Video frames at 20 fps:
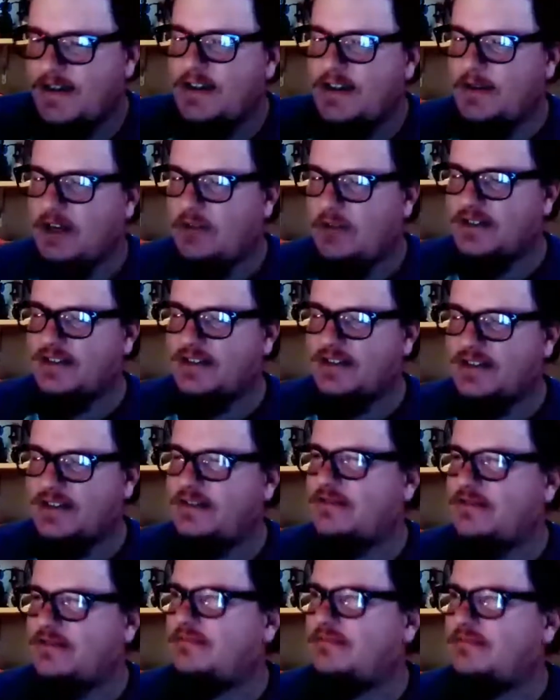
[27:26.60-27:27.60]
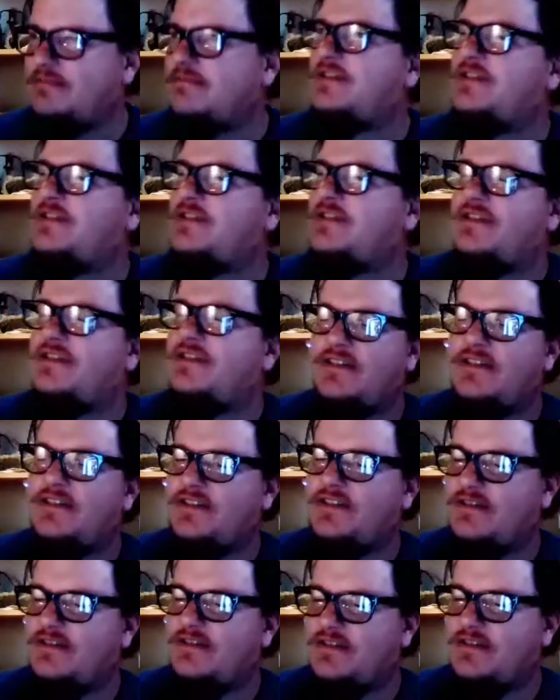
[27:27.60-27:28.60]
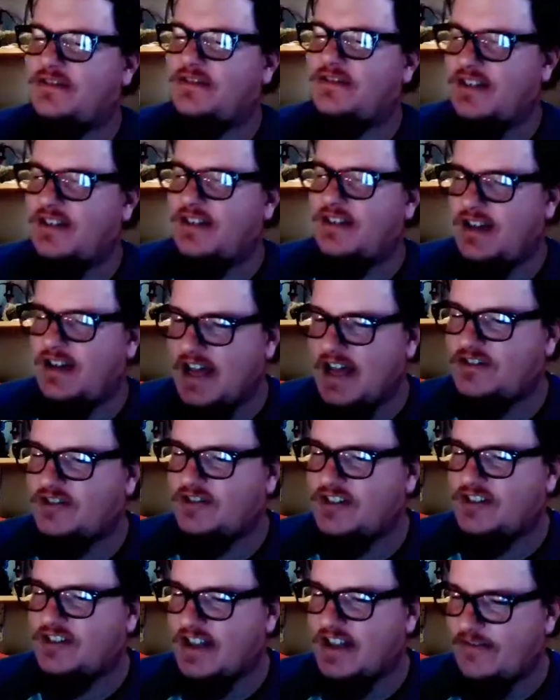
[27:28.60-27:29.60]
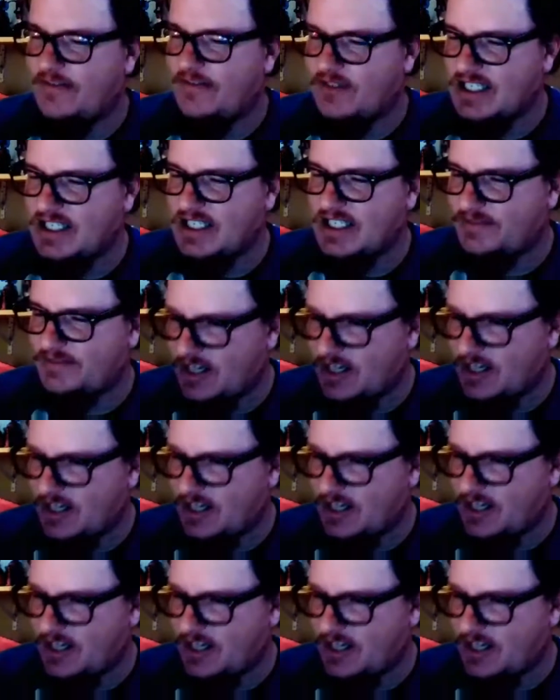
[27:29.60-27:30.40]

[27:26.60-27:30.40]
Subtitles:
mean it wasn't that 70s Venom?